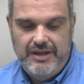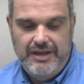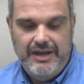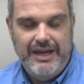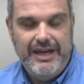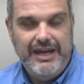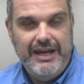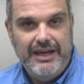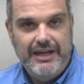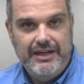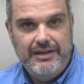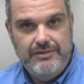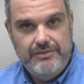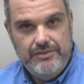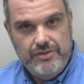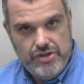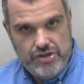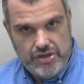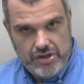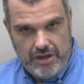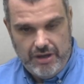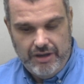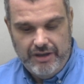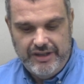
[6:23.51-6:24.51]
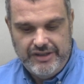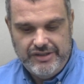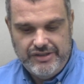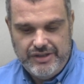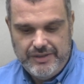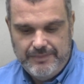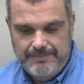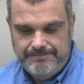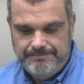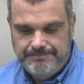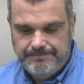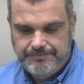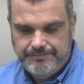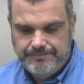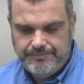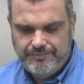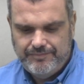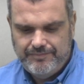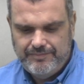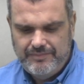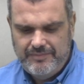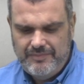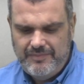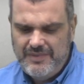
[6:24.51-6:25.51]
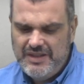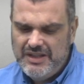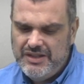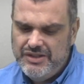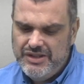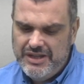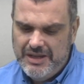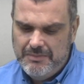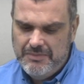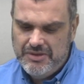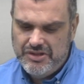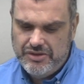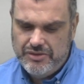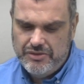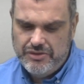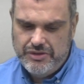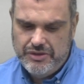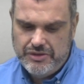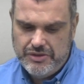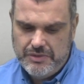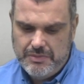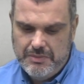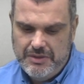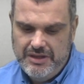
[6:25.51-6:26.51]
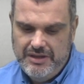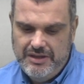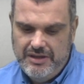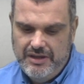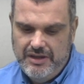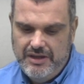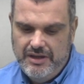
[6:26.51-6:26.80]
"And Charlotte," said Mr. Tushman.